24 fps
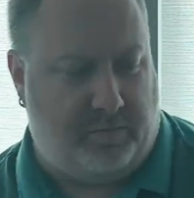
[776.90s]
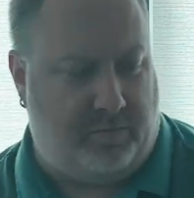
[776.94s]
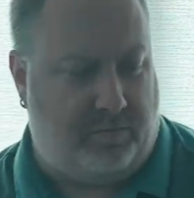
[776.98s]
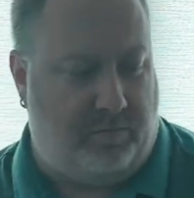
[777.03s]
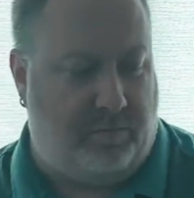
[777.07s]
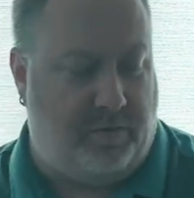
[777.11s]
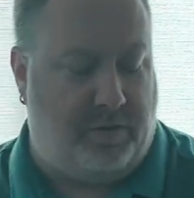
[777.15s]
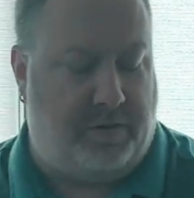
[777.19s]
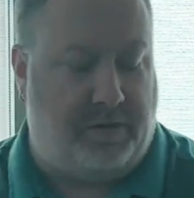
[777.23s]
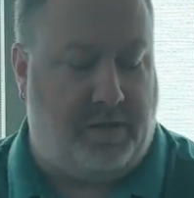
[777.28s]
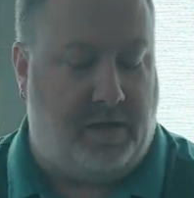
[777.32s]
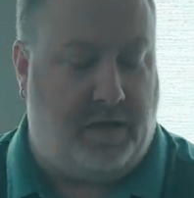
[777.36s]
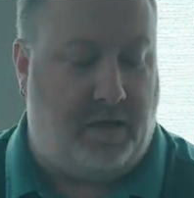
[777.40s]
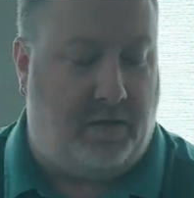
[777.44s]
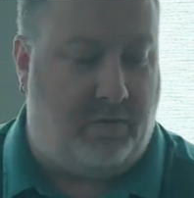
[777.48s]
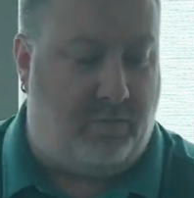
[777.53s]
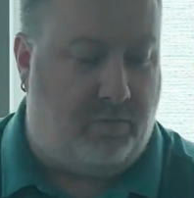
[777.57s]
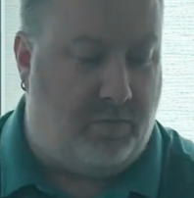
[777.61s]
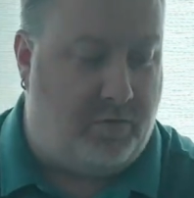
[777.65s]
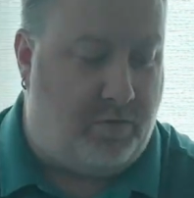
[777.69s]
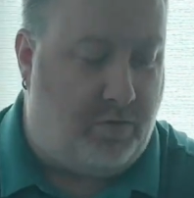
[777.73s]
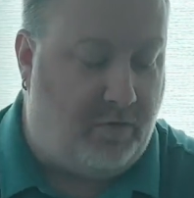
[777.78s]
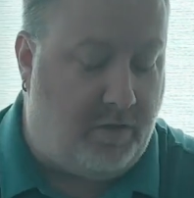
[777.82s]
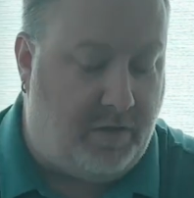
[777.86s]
with that,
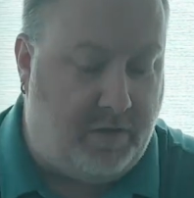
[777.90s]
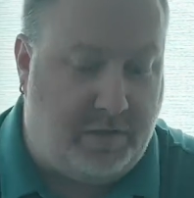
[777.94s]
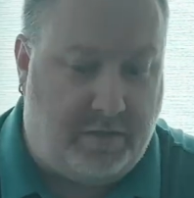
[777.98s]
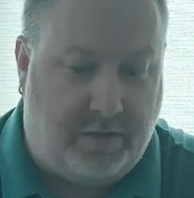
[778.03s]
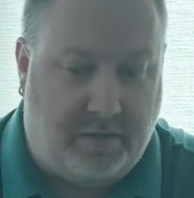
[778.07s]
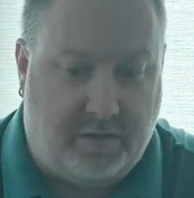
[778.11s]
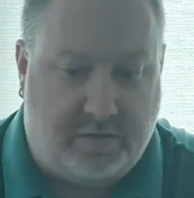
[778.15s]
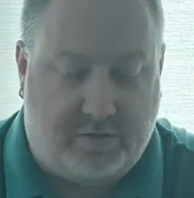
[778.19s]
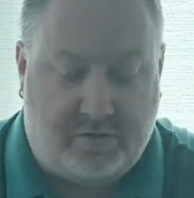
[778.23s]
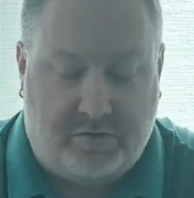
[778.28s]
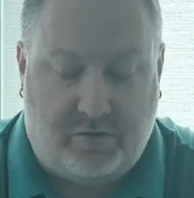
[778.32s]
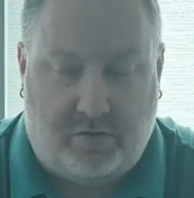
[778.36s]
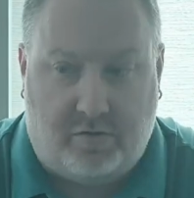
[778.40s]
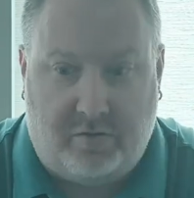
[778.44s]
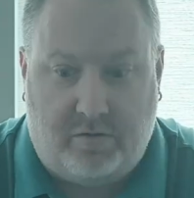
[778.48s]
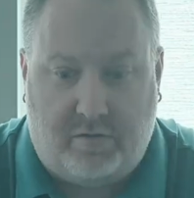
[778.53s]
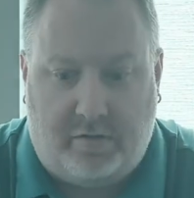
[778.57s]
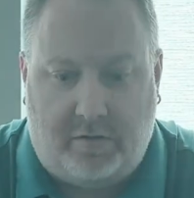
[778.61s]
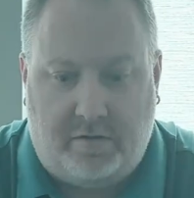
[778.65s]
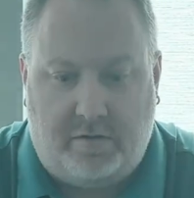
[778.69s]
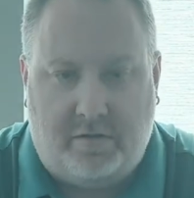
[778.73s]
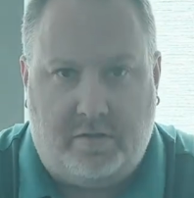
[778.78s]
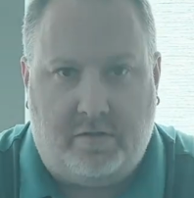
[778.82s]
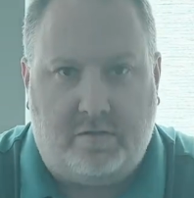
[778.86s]
we'll go ahead and get started
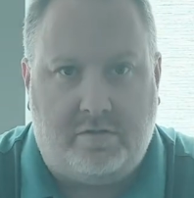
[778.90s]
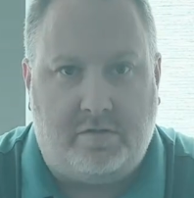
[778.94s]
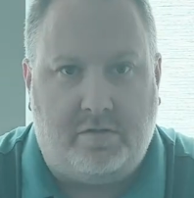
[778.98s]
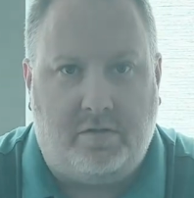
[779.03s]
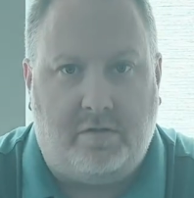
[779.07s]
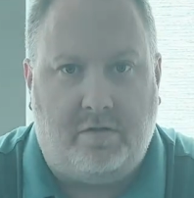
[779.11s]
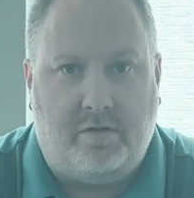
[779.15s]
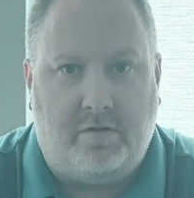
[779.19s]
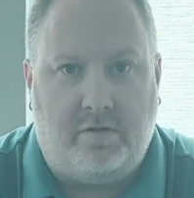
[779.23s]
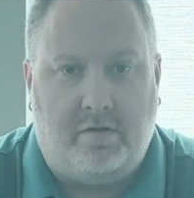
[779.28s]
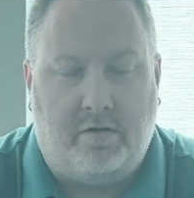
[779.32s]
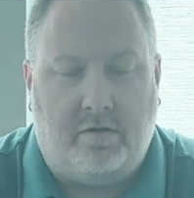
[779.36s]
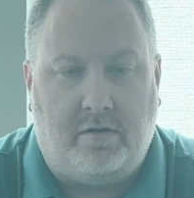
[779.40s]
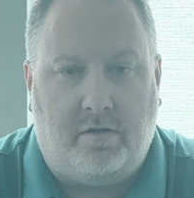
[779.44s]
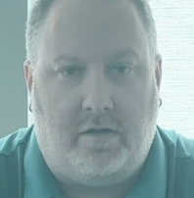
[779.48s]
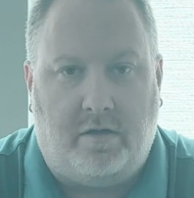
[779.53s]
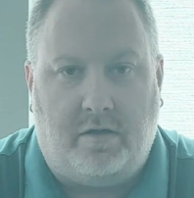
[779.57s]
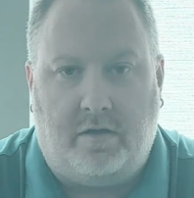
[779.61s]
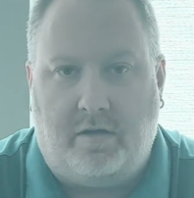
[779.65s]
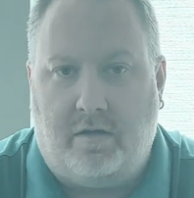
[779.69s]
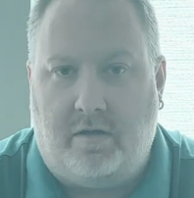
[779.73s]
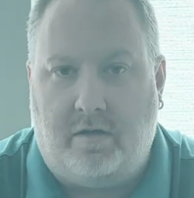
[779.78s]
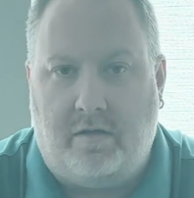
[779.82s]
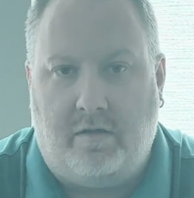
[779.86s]
on this. And
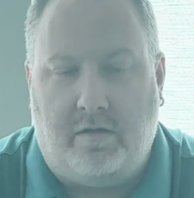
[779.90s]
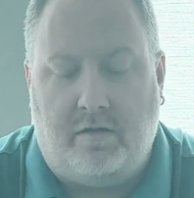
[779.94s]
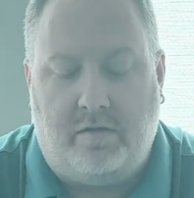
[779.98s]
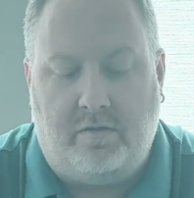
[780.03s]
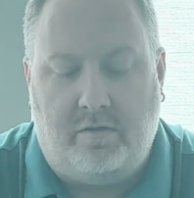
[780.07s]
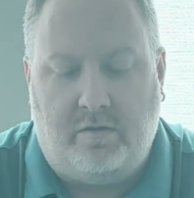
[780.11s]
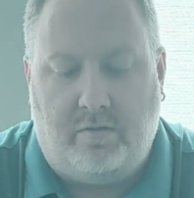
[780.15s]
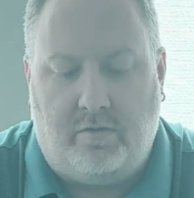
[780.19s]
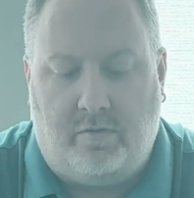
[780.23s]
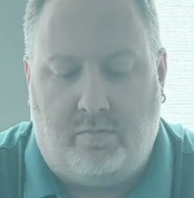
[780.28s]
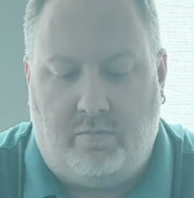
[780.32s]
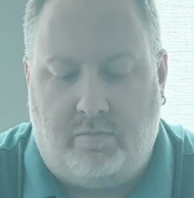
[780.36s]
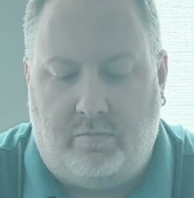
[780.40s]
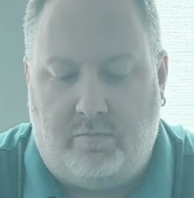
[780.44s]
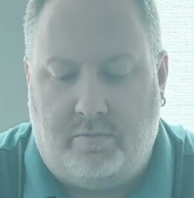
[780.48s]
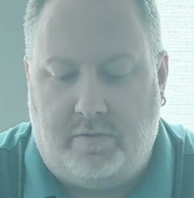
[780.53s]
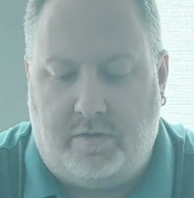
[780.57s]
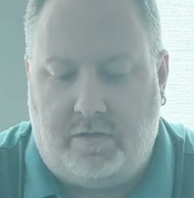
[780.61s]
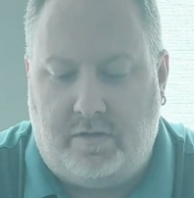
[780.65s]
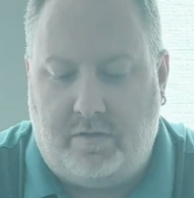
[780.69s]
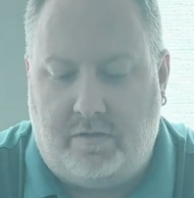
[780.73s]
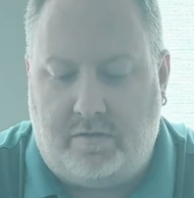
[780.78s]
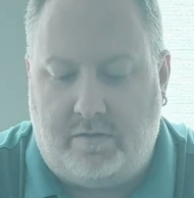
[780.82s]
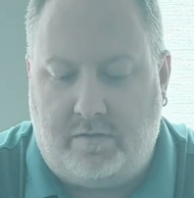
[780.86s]
when we
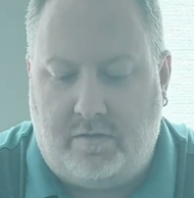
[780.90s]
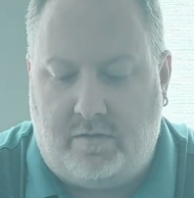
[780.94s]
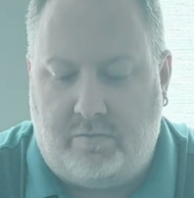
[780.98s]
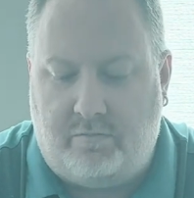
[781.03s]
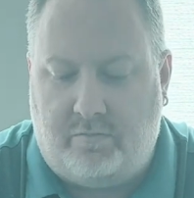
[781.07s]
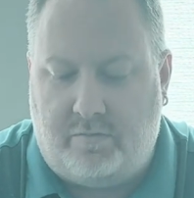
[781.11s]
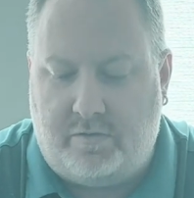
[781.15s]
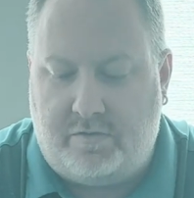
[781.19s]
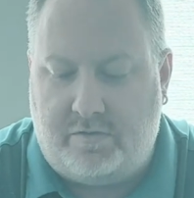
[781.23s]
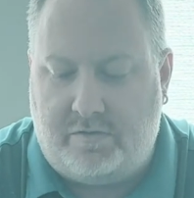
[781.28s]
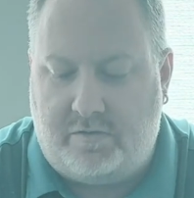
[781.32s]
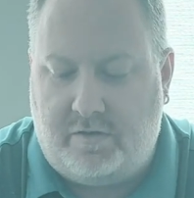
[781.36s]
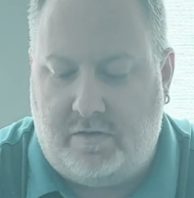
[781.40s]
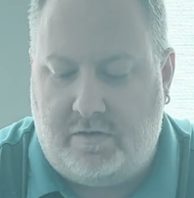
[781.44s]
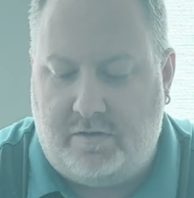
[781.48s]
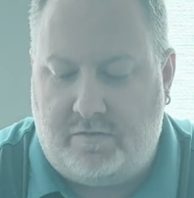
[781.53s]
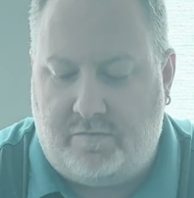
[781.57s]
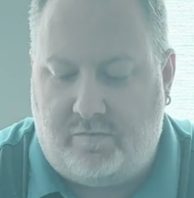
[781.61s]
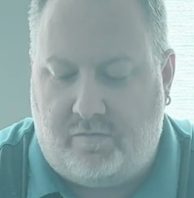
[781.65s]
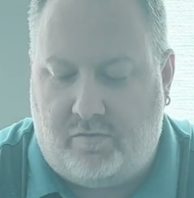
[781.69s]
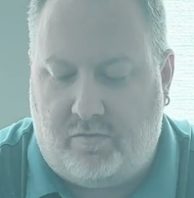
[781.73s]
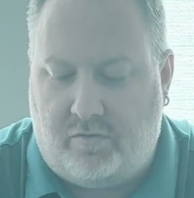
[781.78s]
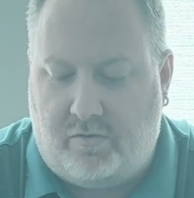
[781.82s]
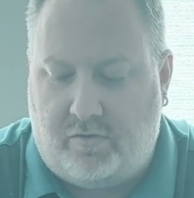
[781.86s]
get done with stage
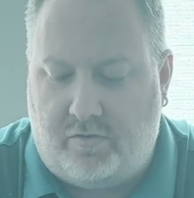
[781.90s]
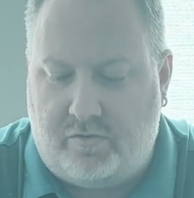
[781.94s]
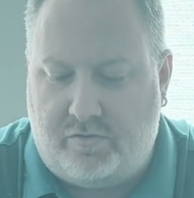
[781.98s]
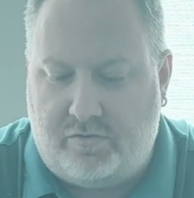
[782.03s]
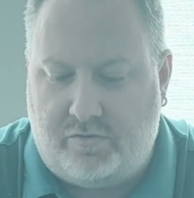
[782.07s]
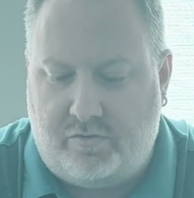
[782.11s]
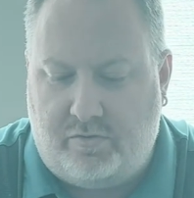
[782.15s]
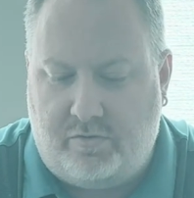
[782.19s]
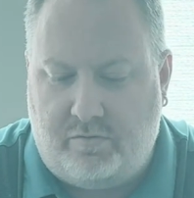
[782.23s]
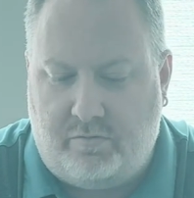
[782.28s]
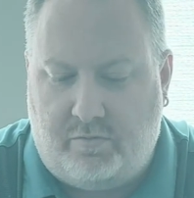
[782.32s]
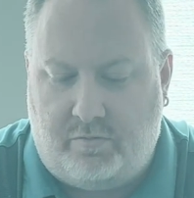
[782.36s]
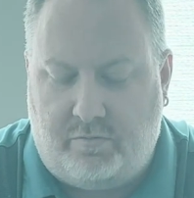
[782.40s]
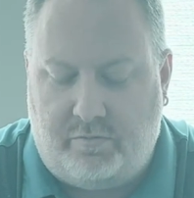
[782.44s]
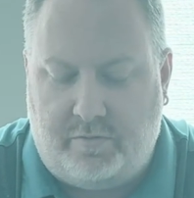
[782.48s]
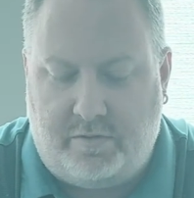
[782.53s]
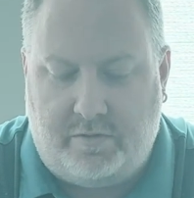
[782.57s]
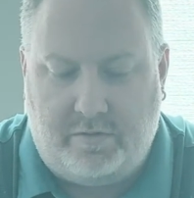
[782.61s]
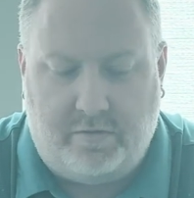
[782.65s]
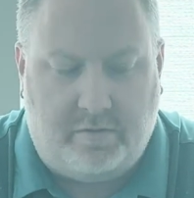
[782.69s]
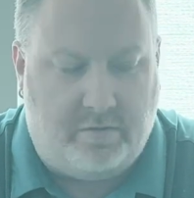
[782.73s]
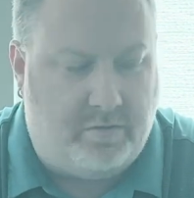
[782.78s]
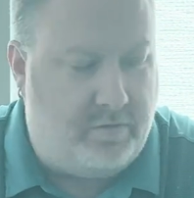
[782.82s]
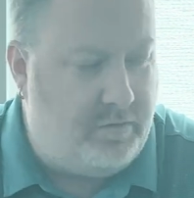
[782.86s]
4, I'll show you what we
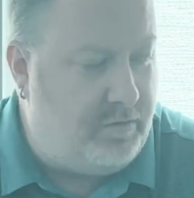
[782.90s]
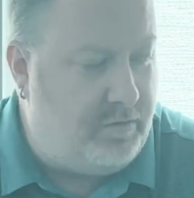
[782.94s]
did.